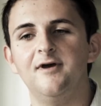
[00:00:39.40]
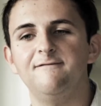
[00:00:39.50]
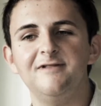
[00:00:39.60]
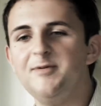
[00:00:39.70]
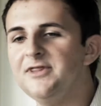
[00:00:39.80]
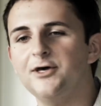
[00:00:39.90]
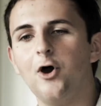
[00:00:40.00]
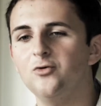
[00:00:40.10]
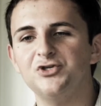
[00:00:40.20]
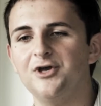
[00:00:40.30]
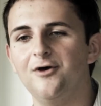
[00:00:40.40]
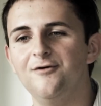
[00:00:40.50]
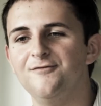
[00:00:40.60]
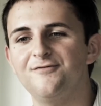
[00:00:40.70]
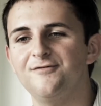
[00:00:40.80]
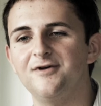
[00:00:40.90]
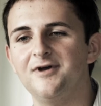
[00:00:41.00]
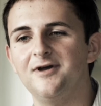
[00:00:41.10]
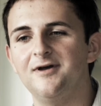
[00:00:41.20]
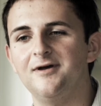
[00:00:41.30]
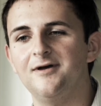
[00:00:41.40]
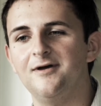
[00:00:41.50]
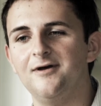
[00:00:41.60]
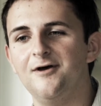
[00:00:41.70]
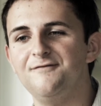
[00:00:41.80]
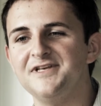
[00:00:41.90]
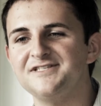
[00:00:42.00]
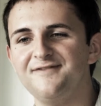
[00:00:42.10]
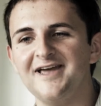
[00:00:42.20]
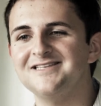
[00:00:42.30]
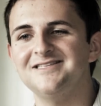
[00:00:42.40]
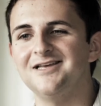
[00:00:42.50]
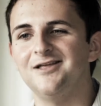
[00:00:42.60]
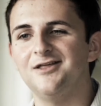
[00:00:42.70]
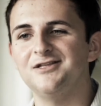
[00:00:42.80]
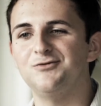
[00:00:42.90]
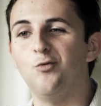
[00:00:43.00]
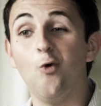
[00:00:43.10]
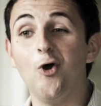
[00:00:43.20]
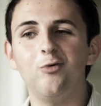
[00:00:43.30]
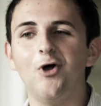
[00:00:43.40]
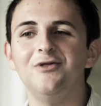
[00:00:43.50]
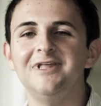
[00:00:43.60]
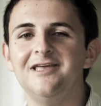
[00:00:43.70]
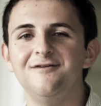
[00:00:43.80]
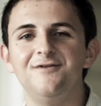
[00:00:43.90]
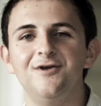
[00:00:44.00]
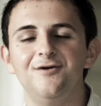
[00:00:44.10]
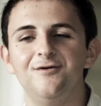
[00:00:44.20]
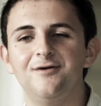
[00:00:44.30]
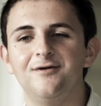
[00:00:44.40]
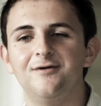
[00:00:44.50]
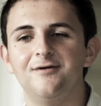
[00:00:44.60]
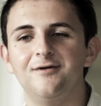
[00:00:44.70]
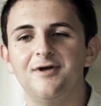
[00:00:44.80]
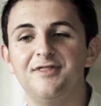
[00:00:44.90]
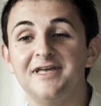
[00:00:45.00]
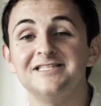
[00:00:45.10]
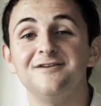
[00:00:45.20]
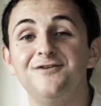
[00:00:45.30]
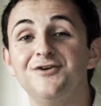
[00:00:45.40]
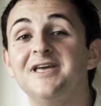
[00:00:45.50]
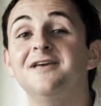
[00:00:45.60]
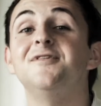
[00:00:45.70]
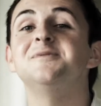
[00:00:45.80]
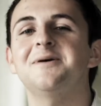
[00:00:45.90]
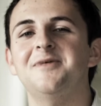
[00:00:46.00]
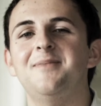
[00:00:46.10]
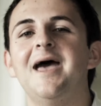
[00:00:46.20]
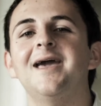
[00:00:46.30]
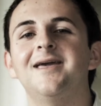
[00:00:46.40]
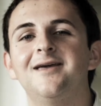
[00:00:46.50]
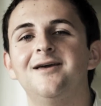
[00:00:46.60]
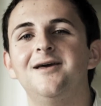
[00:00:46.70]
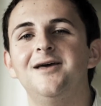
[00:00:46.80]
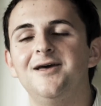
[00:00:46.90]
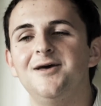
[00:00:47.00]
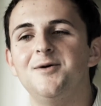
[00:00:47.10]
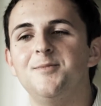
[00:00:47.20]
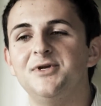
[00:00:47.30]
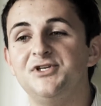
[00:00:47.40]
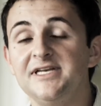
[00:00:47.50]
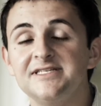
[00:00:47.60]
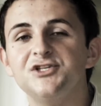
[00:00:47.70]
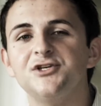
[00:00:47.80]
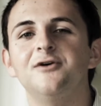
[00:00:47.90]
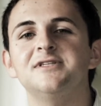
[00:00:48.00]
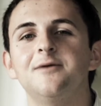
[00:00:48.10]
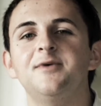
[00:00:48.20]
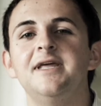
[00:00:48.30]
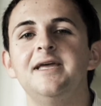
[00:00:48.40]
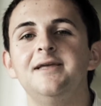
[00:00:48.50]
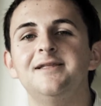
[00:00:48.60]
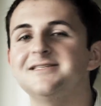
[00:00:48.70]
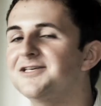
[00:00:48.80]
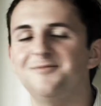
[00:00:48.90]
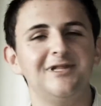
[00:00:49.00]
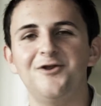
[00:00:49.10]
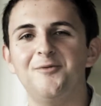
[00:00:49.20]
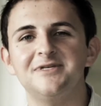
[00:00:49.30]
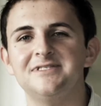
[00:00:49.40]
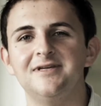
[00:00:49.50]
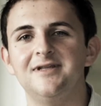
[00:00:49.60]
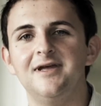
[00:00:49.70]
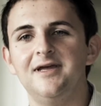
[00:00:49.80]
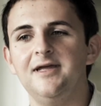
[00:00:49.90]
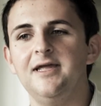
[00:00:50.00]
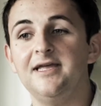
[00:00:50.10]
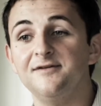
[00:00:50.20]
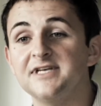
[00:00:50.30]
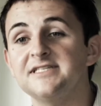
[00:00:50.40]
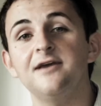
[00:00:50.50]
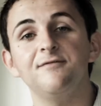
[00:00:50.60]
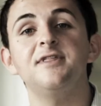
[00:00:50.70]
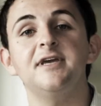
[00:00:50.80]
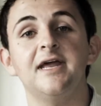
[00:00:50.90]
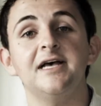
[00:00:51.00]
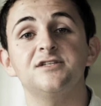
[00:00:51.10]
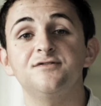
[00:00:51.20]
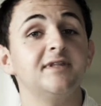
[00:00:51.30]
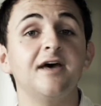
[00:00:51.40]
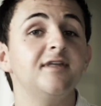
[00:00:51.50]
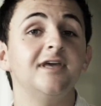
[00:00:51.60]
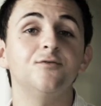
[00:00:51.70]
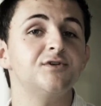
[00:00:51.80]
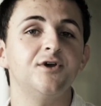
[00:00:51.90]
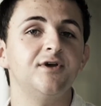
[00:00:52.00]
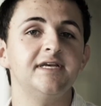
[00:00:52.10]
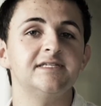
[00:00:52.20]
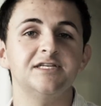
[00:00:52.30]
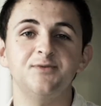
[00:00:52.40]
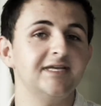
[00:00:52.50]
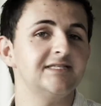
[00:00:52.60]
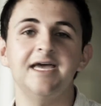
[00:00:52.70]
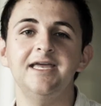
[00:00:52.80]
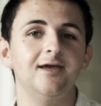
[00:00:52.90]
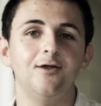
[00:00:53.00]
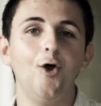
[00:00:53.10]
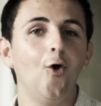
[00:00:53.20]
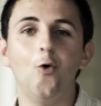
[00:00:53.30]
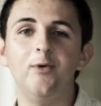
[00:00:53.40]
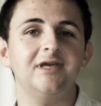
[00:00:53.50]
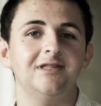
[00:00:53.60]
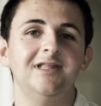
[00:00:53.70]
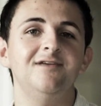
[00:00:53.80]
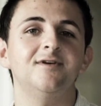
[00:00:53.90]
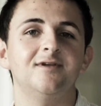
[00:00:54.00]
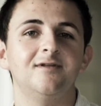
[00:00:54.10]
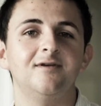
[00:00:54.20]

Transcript: flipping the culture of, of this fact that the world will only give you things if you can give them something back. But Jesus shows up and he does the complete opposite. He gives us everything and asks for nothing in return. He says we can take it or we can leave it.